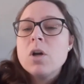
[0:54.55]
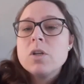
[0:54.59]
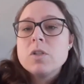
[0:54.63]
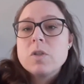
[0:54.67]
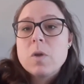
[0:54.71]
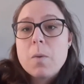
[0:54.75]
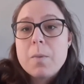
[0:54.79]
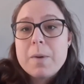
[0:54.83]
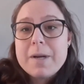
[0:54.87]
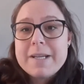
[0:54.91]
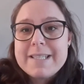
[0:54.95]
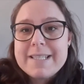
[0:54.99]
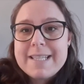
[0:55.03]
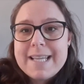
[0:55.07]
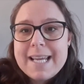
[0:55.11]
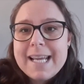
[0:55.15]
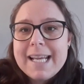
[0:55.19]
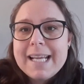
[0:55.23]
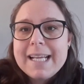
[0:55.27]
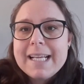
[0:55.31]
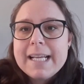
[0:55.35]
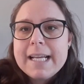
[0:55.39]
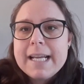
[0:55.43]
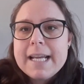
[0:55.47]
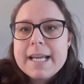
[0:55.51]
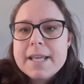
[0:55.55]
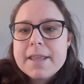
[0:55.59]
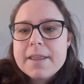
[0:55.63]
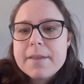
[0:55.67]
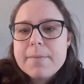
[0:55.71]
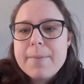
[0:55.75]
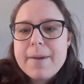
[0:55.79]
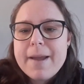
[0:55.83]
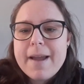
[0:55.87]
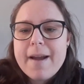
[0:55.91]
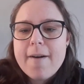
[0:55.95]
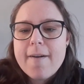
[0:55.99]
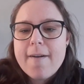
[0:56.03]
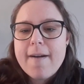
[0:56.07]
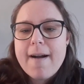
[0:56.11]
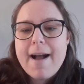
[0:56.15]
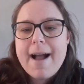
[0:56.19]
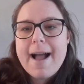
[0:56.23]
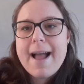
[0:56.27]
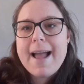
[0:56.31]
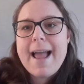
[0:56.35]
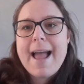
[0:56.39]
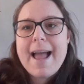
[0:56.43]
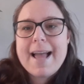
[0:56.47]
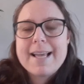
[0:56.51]
So we're seeing the
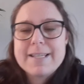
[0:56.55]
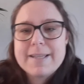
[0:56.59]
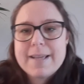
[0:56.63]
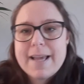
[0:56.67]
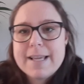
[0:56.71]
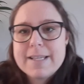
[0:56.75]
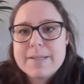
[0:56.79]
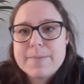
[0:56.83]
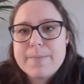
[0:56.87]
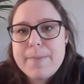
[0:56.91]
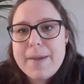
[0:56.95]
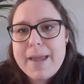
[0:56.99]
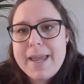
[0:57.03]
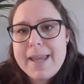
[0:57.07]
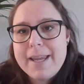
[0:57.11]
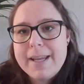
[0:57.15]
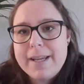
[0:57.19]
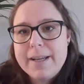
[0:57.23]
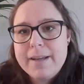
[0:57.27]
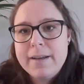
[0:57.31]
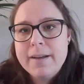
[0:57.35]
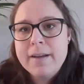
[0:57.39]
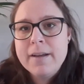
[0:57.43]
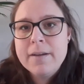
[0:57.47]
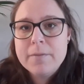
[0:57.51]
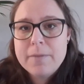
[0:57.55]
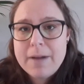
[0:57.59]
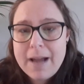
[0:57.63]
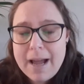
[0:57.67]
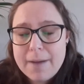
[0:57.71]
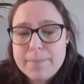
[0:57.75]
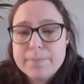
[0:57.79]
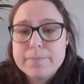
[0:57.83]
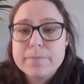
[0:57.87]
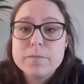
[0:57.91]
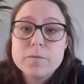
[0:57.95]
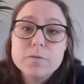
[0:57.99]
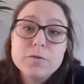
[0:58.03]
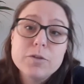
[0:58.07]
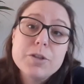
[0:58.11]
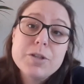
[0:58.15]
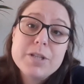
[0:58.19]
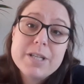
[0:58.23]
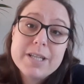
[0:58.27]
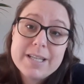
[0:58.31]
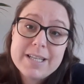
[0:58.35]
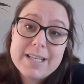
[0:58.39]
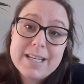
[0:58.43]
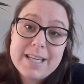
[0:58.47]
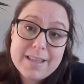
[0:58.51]
BRI as being
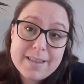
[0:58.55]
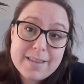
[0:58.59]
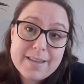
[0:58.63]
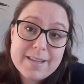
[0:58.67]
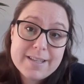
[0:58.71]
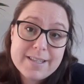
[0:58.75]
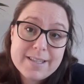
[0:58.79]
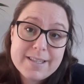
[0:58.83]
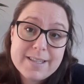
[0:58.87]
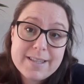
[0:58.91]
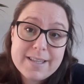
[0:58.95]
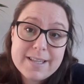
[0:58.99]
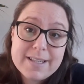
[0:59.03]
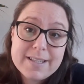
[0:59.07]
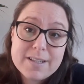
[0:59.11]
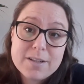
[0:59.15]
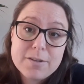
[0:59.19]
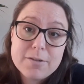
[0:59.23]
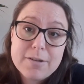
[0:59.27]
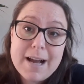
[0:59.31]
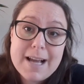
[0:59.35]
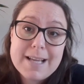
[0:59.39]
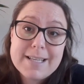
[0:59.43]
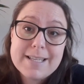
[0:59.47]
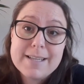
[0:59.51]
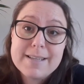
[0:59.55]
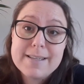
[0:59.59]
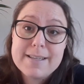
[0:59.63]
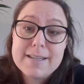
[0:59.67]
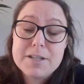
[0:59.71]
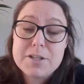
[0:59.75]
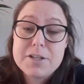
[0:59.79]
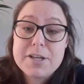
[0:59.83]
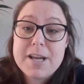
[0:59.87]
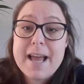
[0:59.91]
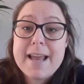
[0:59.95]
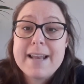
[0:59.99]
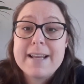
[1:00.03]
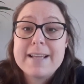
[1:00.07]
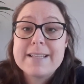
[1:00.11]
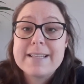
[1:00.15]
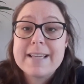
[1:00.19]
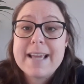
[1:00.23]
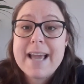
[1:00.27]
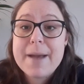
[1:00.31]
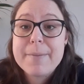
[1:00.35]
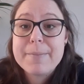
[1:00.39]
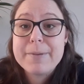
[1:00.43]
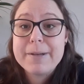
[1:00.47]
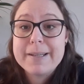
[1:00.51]
rooted in this crisis in Chinese
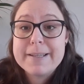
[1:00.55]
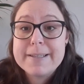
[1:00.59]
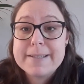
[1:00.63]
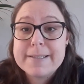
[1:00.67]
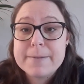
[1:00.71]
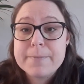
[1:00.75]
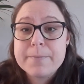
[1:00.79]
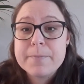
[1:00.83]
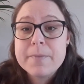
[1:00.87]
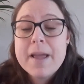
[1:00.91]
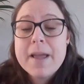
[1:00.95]
capitalism